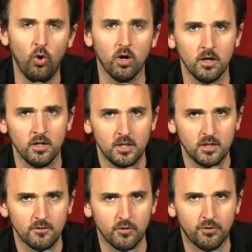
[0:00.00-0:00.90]
or
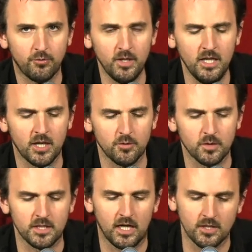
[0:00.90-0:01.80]
for
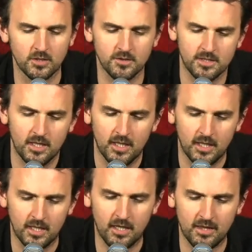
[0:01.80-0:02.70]
$300,
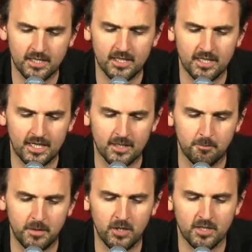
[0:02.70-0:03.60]
they can get
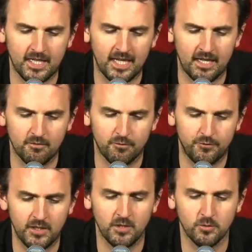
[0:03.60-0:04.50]
a beer can
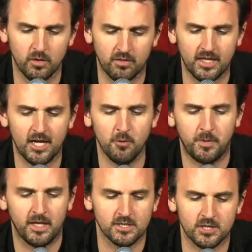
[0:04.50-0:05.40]
filled with
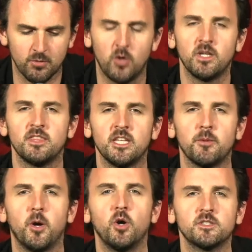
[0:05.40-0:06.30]
their piss thrown at
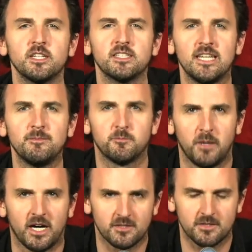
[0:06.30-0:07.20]
the opposing team's
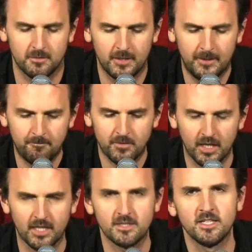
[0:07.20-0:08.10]
bus.
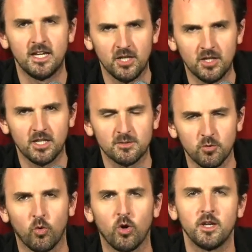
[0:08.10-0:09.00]
It's not nearly
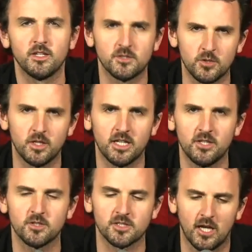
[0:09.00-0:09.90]
as rewarding as doing
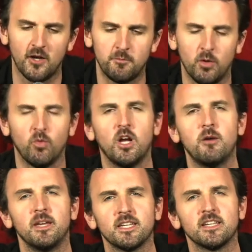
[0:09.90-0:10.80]
it yourself, but we're
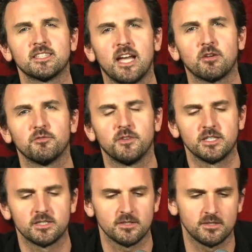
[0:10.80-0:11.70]
all making
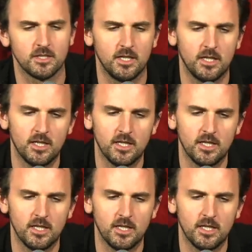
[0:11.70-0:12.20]
sacrifices